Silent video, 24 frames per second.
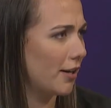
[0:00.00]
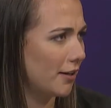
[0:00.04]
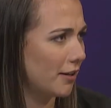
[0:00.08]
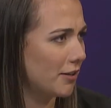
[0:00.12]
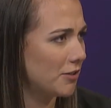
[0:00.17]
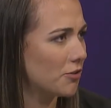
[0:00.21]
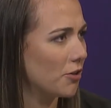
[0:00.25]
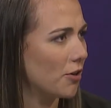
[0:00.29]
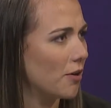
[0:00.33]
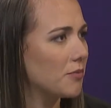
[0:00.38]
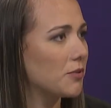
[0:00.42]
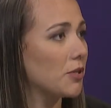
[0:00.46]
to
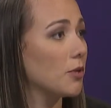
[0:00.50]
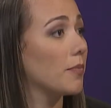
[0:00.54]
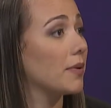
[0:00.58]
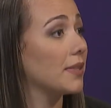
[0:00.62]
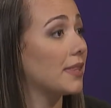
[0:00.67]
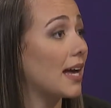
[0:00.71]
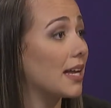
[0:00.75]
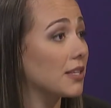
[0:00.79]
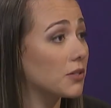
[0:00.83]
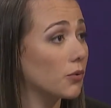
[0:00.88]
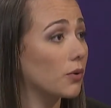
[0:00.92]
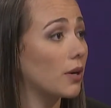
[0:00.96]
interrupt you, but
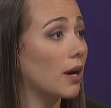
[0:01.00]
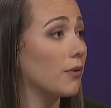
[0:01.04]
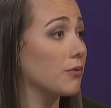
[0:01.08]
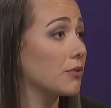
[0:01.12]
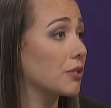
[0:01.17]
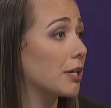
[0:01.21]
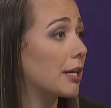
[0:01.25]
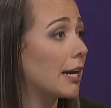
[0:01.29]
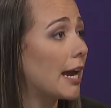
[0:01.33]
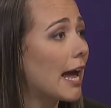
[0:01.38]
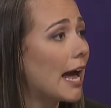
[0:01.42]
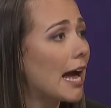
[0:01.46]
that's what I was
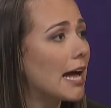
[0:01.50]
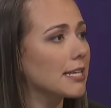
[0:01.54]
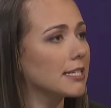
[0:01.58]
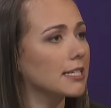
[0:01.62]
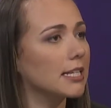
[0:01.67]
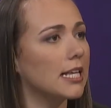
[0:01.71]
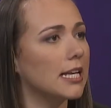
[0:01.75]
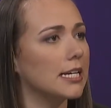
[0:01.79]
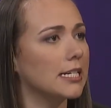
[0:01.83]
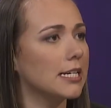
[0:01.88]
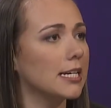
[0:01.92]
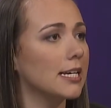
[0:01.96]
going to ask.
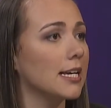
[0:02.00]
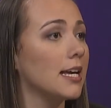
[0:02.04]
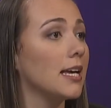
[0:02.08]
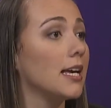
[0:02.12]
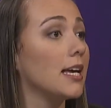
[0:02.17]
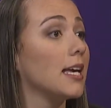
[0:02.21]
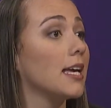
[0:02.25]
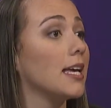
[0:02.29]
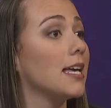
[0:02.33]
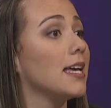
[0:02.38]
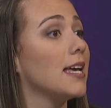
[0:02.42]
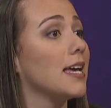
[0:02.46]
Like,
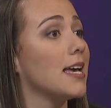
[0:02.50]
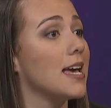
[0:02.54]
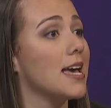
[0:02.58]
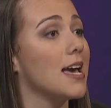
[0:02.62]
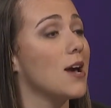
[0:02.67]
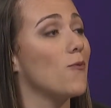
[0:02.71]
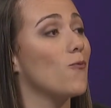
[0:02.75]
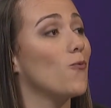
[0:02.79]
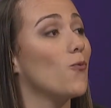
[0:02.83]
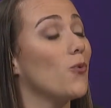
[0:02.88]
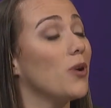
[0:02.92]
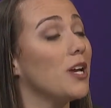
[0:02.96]

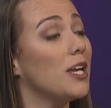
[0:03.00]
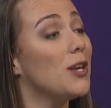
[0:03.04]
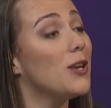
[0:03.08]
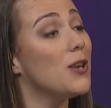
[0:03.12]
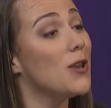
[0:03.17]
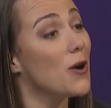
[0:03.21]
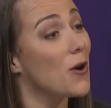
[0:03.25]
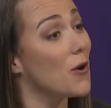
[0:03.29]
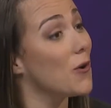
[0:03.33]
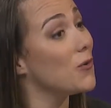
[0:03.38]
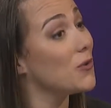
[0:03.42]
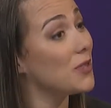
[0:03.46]
we
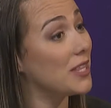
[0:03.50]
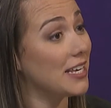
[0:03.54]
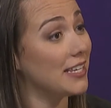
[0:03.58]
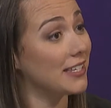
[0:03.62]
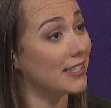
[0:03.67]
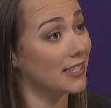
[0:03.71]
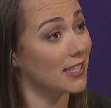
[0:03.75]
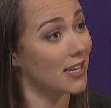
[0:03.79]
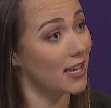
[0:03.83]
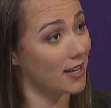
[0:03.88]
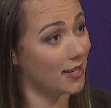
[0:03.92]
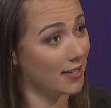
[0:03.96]
know
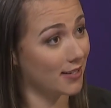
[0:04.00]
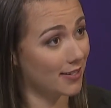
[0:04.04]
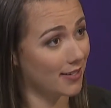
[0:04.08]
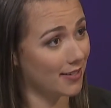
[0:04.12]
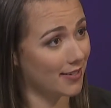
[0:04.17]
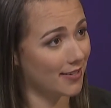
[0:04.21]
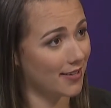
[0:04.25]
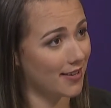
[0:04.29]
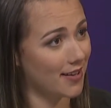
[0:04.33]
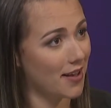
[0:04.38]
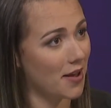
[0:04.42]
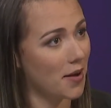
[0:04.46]
these things,
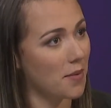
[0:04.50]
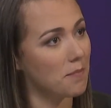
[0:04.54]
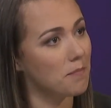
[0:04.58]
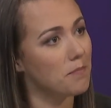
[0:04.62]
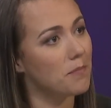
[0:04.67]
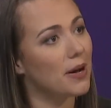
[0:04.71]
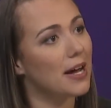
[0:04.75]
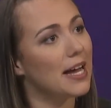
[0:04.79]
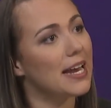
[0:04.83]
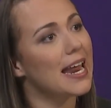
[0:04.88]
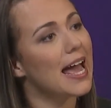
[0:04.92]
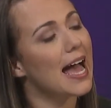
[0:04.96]

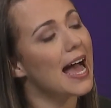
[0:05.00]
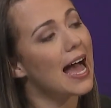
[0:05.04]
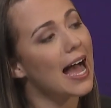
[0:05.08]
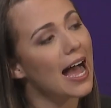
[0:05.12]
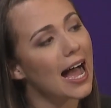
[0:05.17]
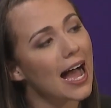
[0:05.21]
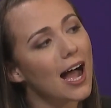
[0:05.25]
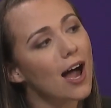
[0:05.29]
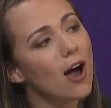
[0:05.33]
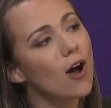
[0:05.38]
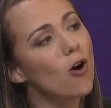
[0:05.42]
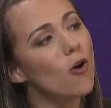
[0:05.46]
but
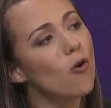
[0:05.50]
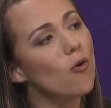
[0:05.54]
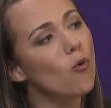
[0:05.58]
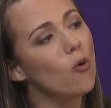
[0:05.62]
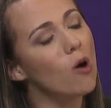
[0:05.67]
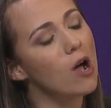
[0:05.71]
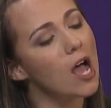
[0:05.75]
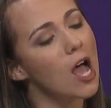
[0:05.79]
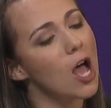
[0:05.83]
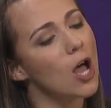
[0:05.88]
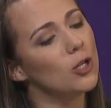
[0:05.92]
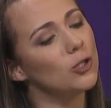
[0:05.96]

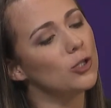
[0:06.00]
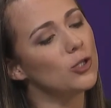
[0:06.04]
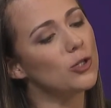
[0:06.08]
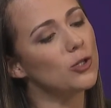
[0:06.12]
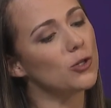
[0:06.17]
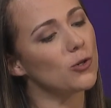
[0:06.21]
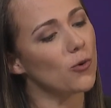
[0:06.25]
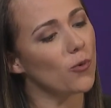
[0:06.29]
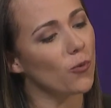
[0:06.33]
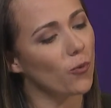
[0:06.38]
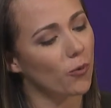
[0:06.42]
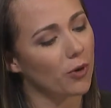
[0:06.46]
how
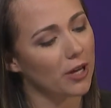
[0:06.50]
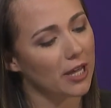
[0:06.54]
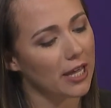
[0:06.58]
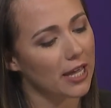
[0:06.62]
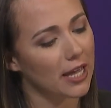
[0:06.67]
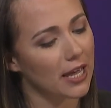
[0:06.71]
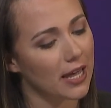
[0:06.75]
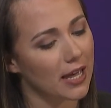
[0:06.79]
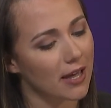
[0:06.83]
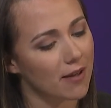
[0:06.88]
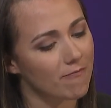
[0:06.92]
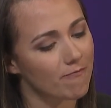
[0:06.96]
do
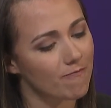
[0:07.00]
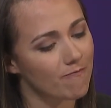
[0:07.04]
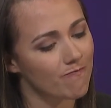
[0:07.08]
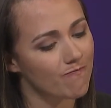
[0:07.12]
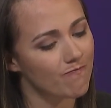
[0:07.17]
we